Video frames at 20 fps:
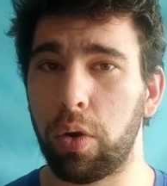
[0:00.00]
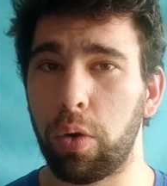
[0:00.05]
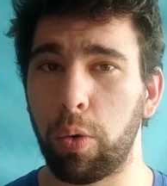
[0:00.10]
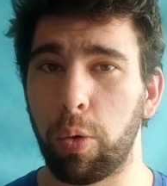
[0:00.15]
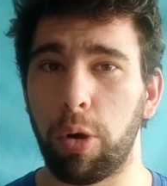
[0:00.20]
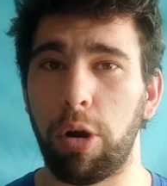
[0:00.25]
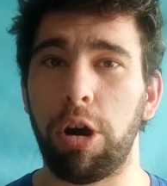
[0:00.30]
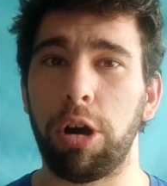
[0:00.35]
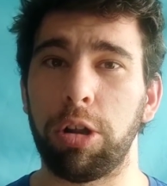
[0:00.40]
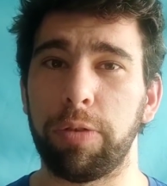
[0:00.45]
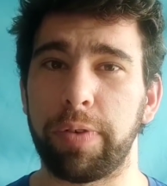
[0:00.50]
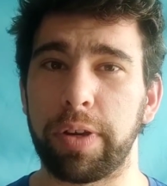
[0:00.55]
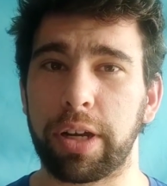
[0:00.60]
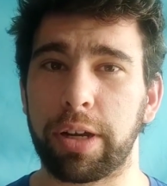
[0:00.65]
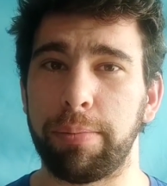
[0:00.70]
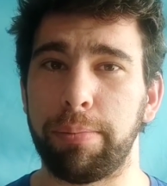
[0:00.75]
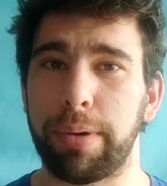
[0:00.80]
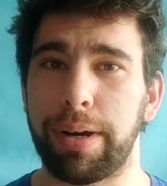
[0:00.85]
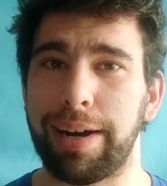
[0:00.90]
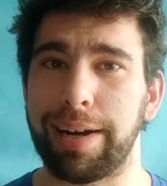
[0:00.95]
Or all of
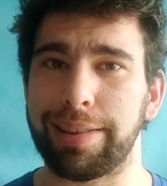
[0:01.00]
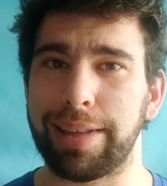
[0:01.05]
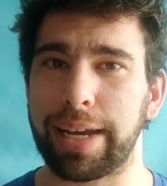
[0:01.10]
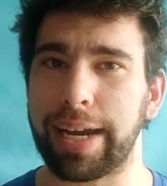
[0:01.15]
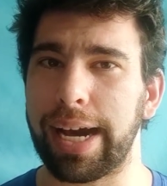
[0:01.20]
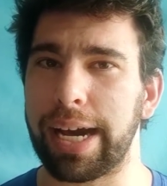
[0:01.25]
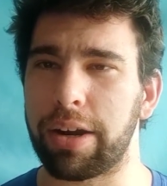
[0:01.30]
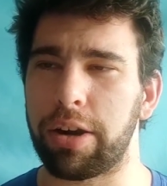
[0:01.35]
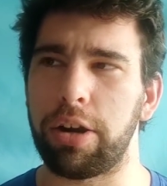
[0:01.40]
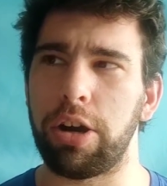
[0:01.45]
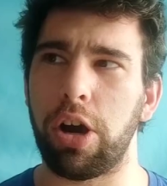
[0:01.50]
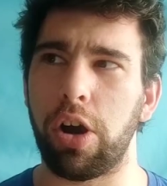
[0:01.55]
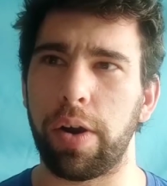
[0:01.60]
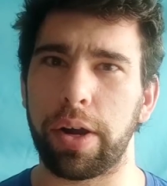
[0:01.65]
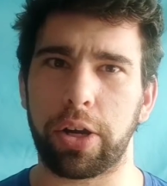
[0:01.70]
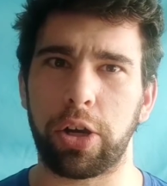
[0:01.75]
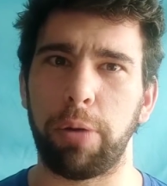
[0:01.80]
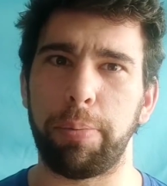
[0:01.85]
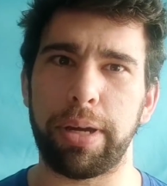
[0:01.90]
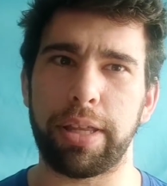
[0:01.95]
it combined. Like, I don't know,
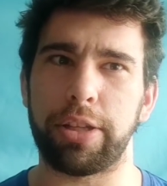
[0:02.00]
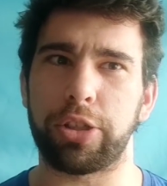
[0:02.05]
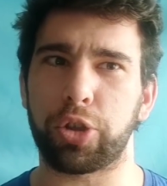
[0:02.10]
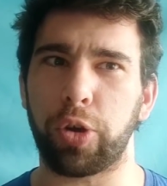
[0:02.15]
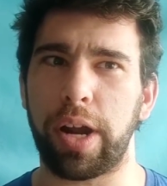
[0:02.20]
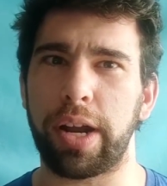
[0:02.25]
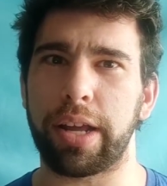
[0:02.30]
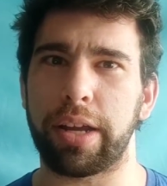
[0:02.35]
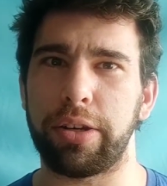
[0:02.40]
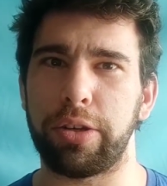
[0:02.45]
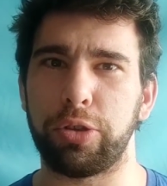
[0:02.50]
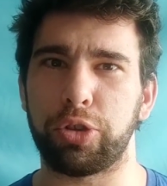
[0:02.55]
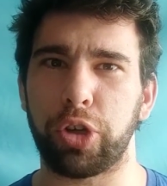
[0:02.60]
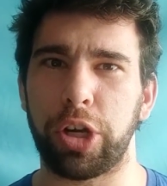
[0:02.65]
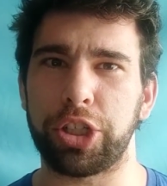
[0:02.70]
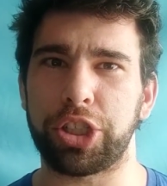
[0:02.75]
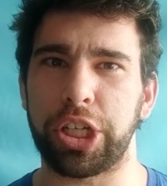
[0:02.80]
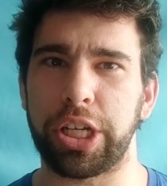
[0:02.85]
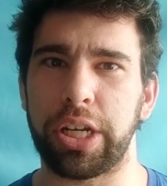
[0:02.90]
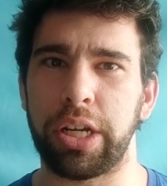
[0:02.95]
it could be the training and
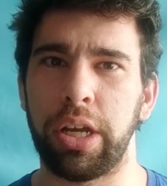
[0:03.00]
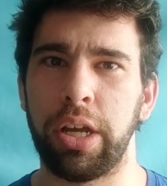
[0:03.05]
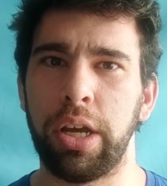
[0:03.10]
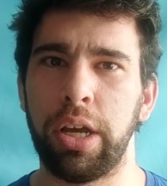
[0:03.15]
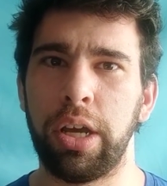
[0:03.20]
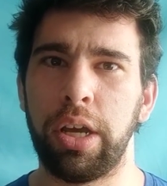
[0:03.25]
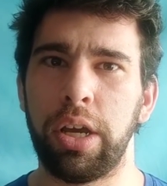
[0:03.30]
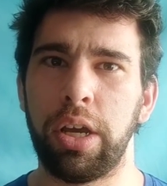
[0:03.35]
nutrition,